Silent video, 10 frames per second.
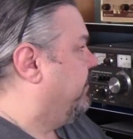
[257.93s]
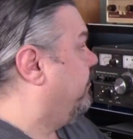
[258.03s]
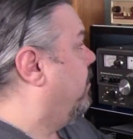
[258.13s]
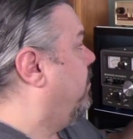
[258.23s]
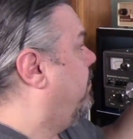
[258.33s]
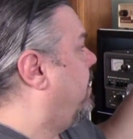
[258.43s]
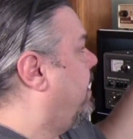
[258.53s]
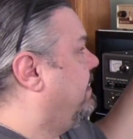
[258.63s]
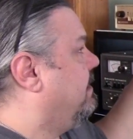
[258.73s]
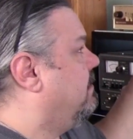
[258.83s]
So
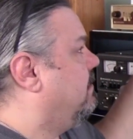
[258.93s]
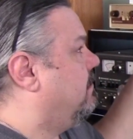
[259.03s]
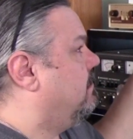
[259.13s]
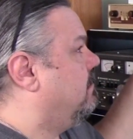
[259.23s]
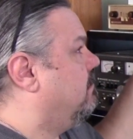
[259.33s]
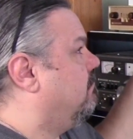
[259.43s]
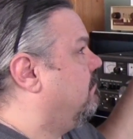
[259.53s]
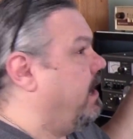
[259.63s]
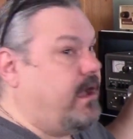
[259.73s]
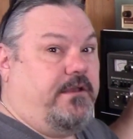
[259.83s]
I
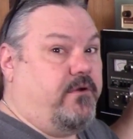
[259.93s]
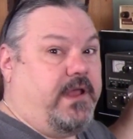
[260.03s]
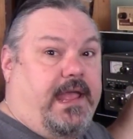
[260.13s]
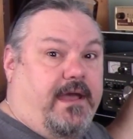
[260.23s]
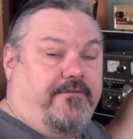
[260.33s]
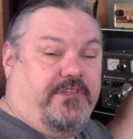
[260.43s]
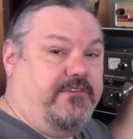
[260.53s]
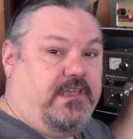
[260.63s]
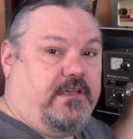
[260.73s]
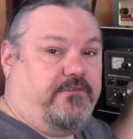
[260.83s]
don't have the
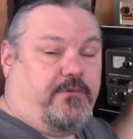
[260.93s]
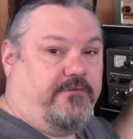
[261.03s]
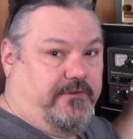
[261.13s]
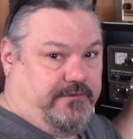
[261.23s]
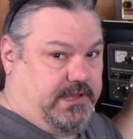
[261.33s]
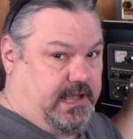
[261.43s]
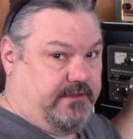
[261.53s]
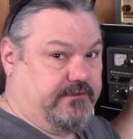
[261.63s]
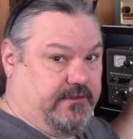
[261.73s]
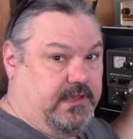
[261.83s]

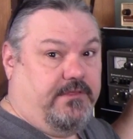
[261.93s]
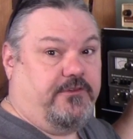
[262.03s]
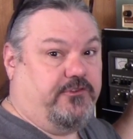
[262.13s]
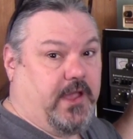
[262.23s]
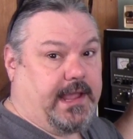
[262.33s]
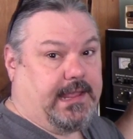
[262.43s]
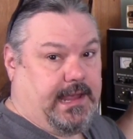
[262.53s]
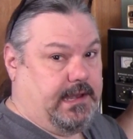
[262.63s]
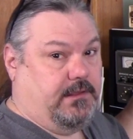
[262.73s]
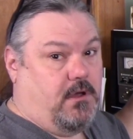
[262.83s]
TS450S in the shack
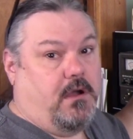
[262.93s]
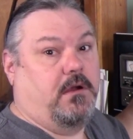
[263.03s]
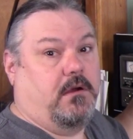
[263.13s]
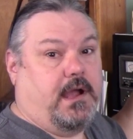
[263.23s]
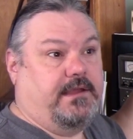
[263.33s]
any longer.